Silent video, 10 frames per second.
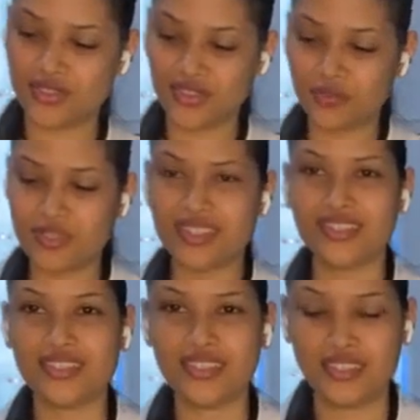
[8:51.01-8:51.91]
chopped it
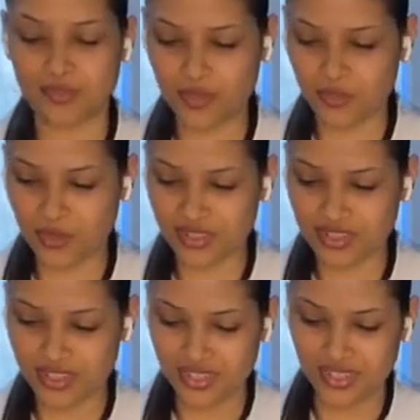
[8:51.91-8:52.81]
into some small
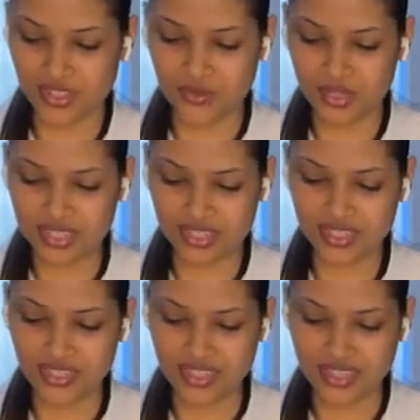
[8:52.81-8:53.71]

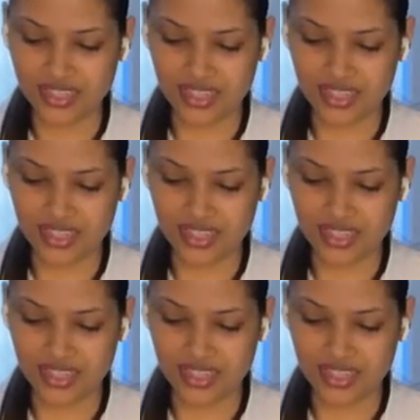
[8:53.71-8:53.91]
pieces,